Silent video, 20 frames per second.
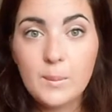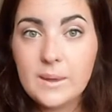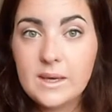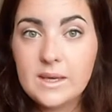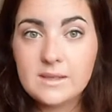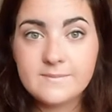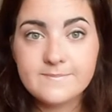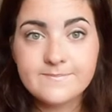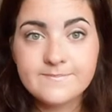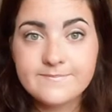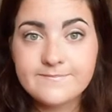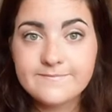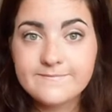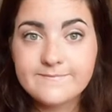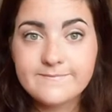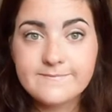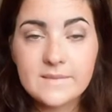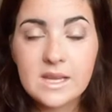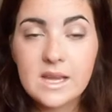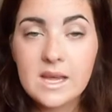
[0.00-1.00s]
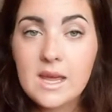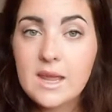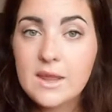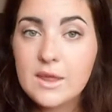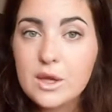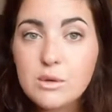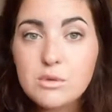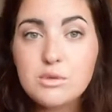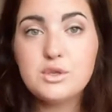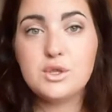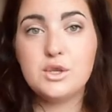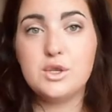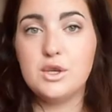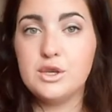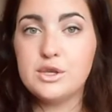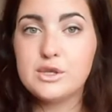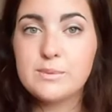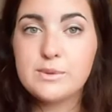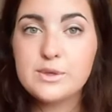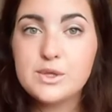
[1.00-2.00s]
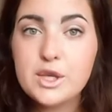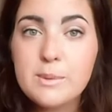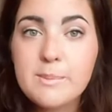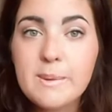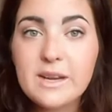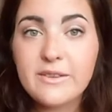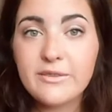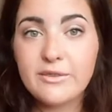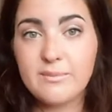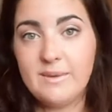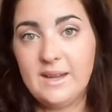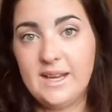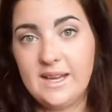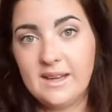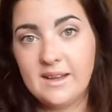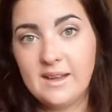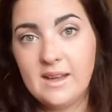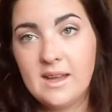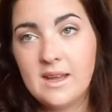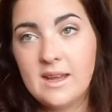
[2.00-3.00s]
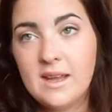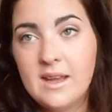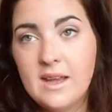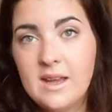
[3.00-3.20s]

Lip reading: Well, those shoes were too big for me,